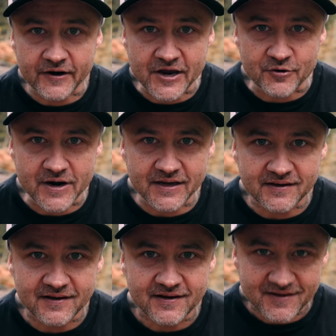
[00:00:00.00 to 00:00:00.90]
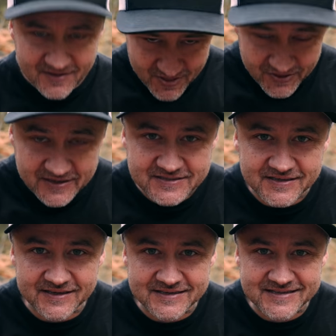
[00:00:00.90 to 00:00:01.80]
Okay, you ready?
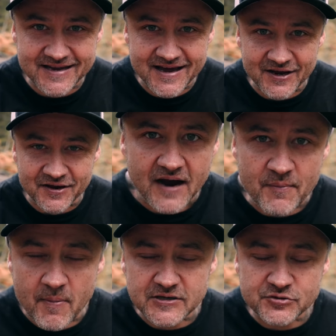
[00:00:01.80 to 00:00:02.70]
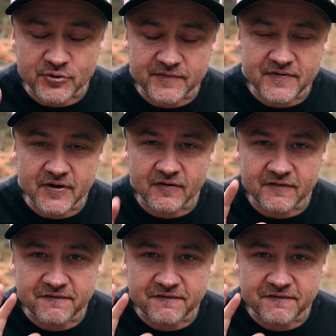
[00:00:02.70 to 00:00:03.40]
This is the day. I'm about to reveal